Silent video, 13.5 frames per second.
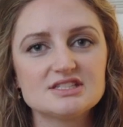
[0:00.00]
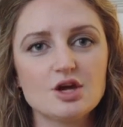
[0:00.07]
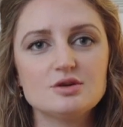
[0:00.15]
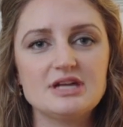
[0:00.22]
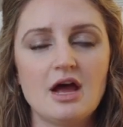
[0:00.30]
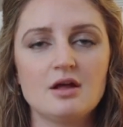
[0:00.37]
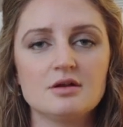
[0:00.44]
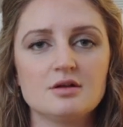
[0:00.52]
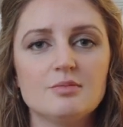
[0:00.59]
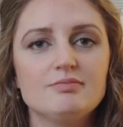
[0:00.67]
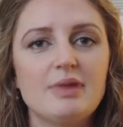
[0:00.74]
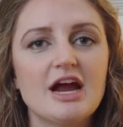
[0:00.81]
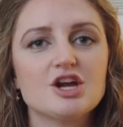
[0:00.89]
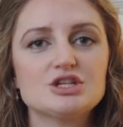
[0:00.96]
go down,
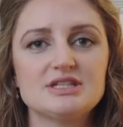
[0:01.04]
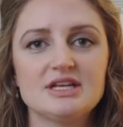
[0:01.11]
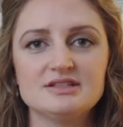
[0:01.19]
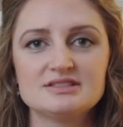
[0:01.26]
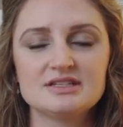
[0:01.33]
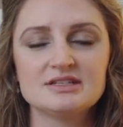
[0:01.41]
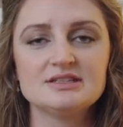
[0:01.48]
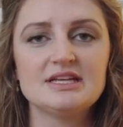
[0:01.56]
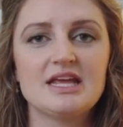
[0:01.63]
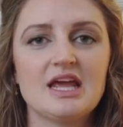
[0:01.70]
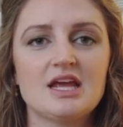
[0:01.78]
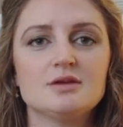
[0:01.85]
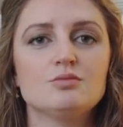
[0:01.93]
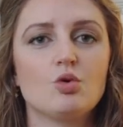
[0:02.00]
buyers instantly
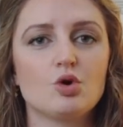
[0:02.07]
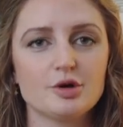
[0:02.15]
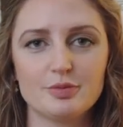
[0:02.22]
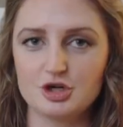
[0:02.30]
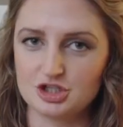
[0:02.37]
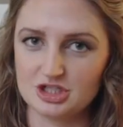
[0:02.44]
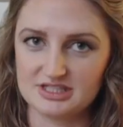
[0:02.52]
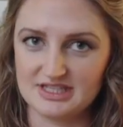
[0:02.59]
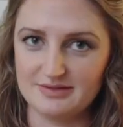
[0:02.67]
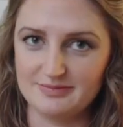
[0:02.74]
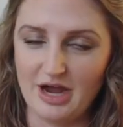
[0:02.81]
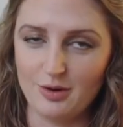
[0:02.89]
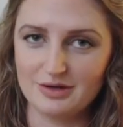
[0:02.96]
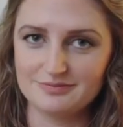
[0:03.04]
gain more purchasing
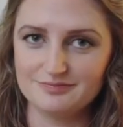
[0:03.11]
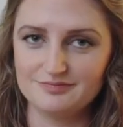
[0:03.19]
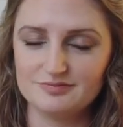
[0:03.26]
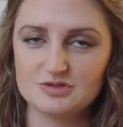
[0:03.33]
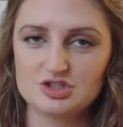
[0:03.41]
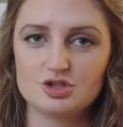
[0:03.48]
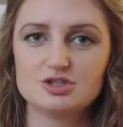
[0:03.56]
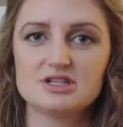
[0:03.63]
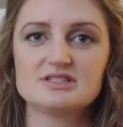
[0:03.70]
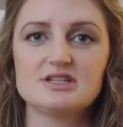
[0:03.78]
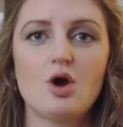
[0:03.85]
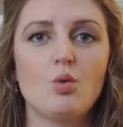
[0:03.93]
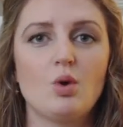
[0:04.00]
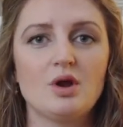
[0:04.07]
power. So just
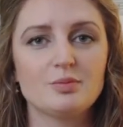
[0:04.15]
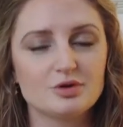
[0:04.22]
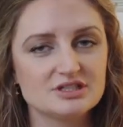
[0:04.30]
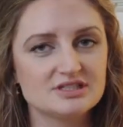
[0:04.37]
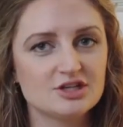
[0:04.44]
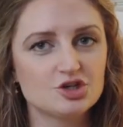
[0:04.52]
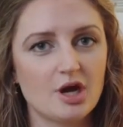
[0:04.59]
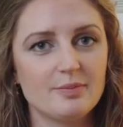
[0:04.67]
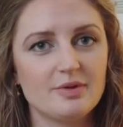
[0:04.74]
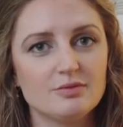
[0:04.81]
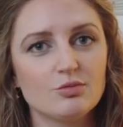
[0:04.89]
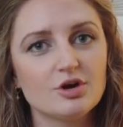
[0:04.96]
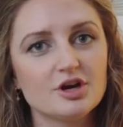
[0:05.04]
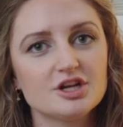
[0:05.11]
a 1% drop
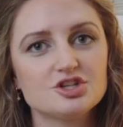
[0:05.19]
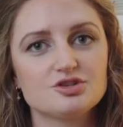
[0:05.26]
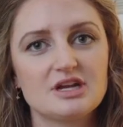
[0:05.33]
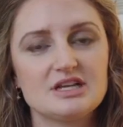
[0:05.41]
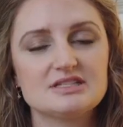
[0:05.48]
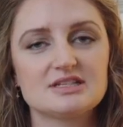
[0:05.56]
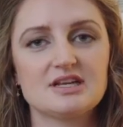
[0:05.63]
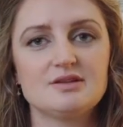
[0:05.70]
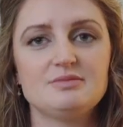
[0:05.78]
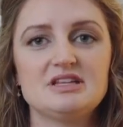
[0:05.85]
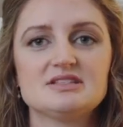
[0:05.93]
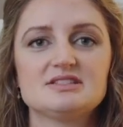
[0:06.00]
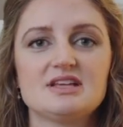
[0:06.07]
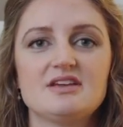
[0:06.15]
in mortgage rates can
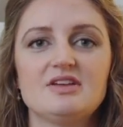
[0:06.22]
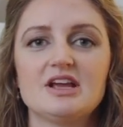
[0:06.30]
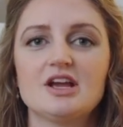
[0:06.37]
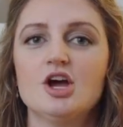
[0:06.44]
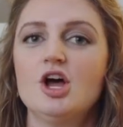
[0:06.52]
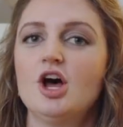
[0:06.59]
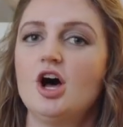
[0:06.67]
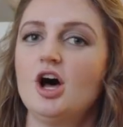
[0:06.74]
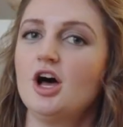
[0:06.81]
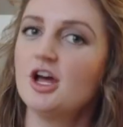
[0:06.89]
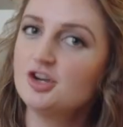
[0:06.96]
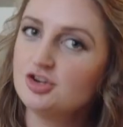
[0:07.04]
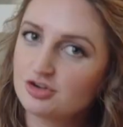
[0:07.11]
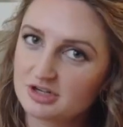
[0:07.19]
mean saving
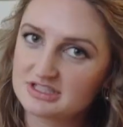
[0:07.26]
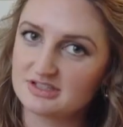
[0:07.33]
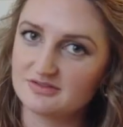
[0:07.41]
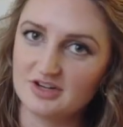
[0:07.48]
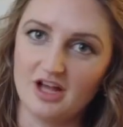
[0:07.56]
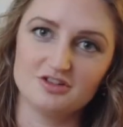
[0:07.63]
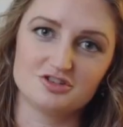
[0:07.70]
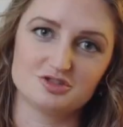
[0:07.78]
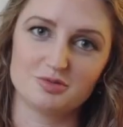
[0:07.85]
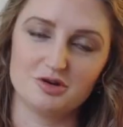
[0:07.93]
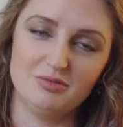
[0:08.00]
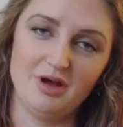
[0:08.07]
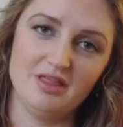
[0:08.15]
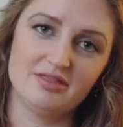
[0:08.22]
hundreds of dollars
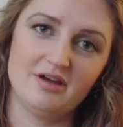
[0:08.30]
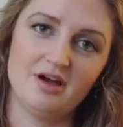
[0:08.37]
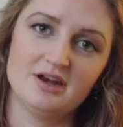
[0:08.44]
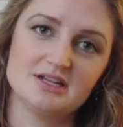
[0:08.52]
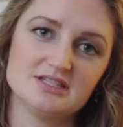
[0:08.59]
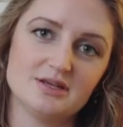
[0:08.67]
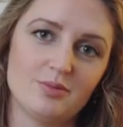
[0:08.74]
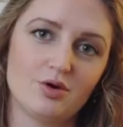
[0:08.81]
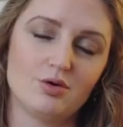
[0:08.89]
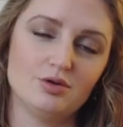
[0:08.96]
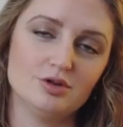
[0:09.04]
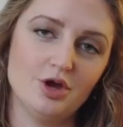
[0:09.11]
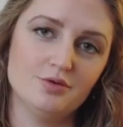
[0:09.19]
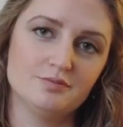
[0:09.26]
per month on a typical
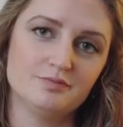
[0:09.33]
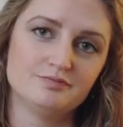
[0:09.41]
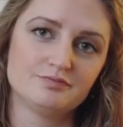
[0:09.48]
loan.